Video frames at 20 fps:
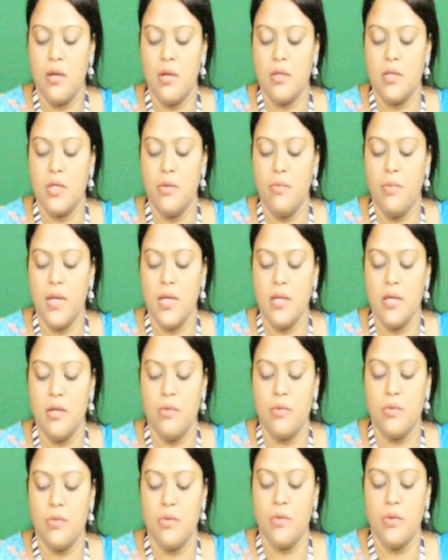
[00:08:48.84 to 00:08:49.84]
Q1
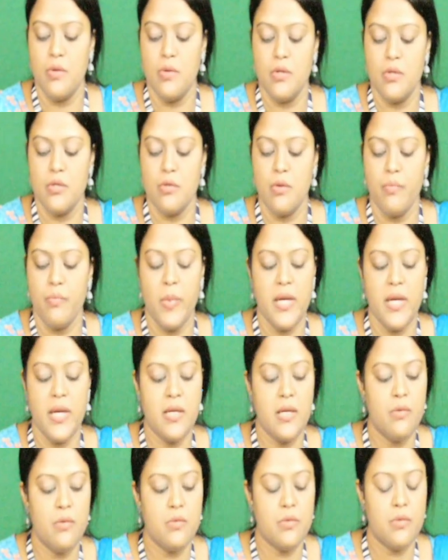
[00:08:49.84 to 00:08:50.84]
Q2. So by
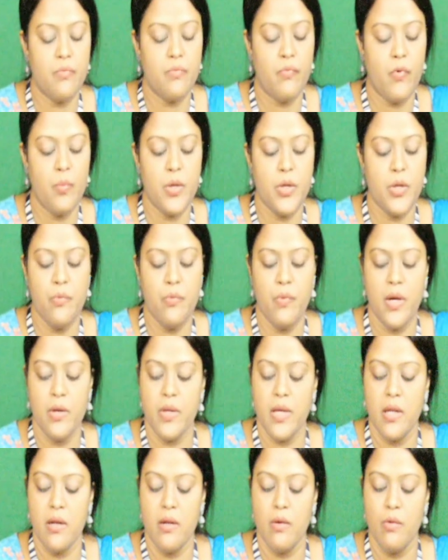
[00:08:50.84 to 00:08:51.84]
from Q1 we
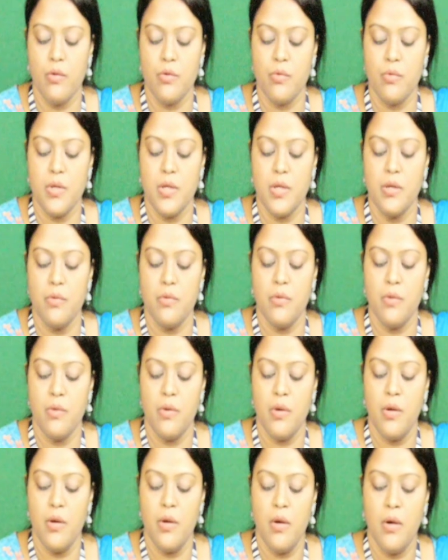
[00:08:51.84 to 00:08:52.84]
can go to
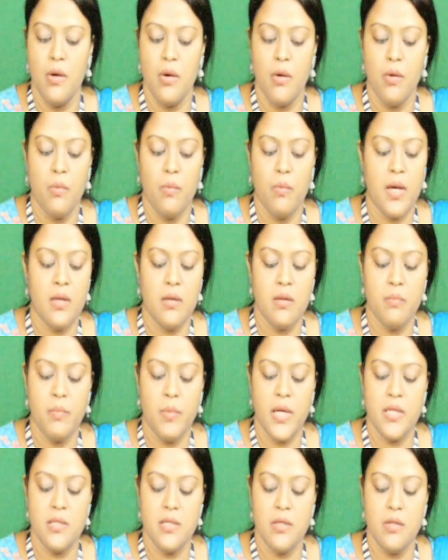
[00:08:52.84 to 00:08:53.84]
Q1
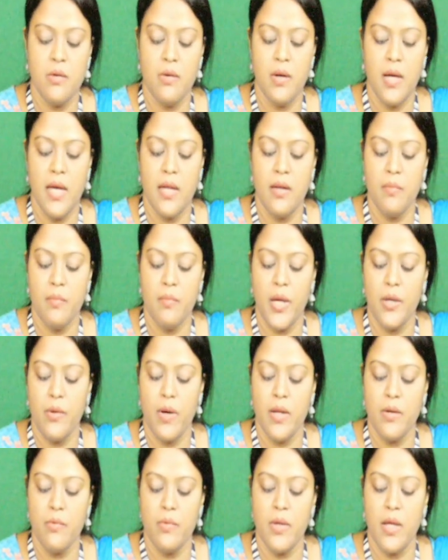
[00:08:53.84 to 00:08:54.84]
by 0, and by
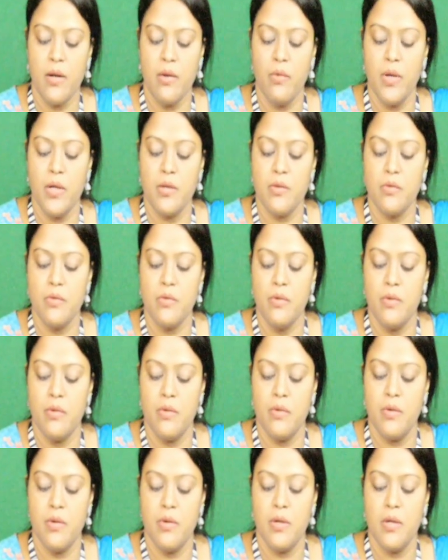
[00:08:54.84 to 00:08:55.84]
1 we are going to
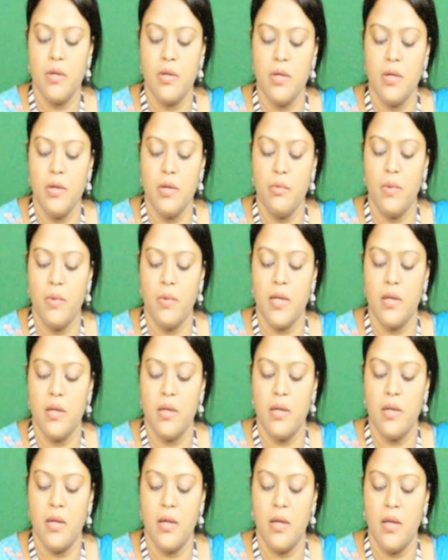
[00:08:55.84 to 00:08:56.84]
Q1.
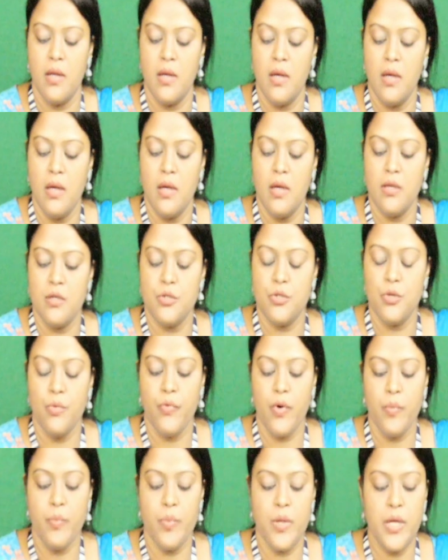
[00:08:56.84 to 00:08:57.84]
So
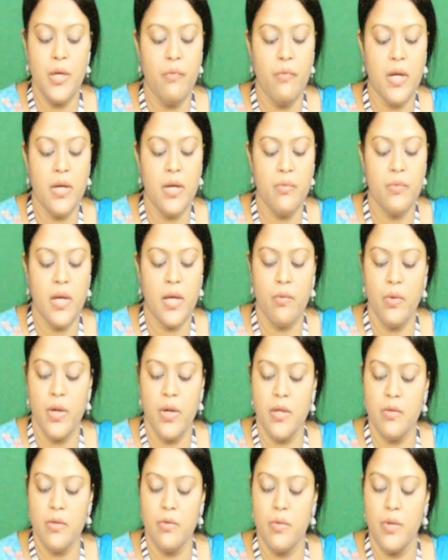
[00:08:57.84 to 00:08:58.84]
from Q1 we are
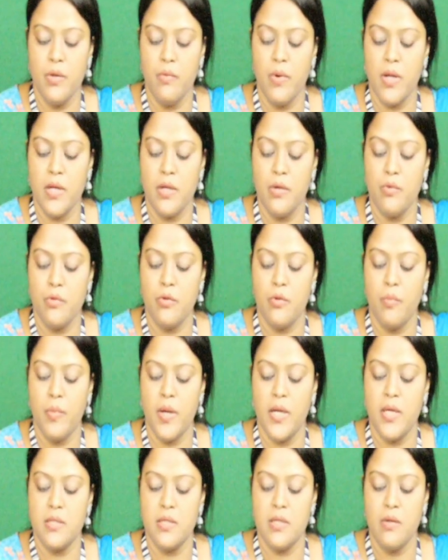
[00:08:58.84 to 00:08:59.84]
going to Q1 Q2
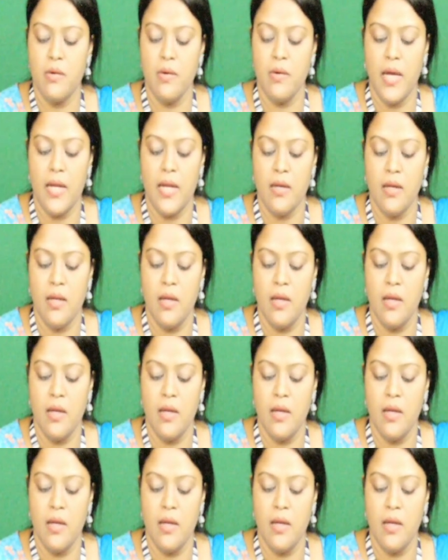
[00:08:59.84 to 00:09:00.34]
by 0, and